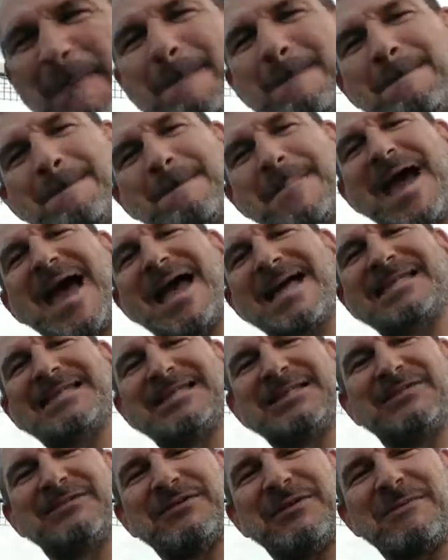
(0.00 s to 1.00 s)

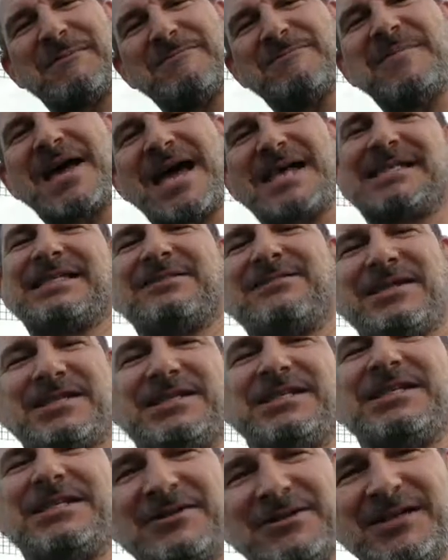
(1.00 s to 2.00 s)
Massive, massive
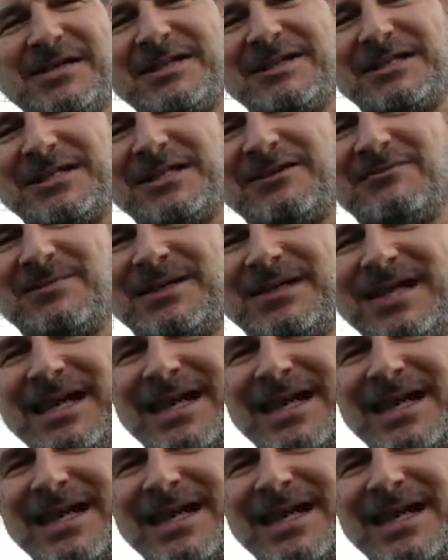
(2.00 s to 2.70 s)
engineering achievement.